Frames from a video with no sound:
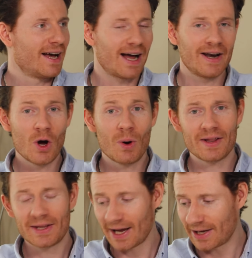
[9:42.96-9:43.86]
I know I,
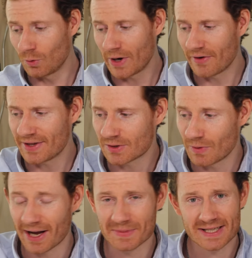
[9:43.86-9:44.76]
I can wear this
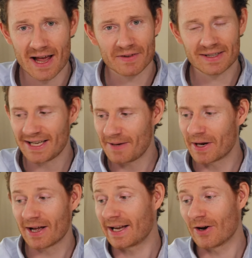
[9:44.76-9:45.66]
when I'm 70,
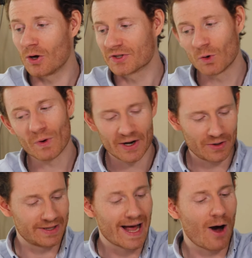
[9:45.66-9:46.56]
but I can also wear
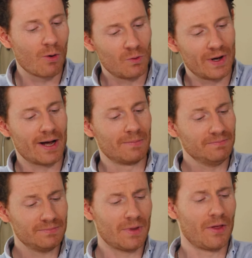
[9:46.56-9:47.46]
it now when I'm
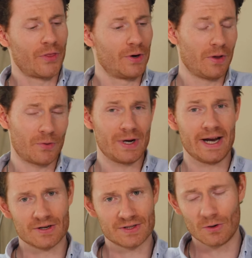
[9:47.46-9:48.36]
33
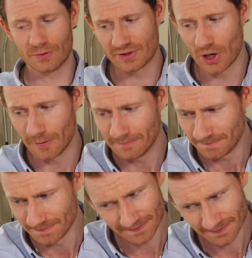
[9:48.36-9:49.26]
years old. So
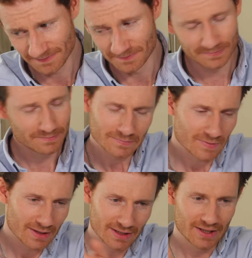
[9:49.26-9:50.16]

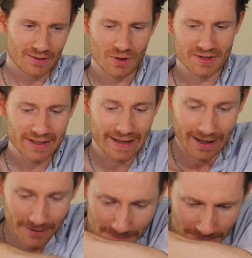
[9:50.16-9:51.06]
once again,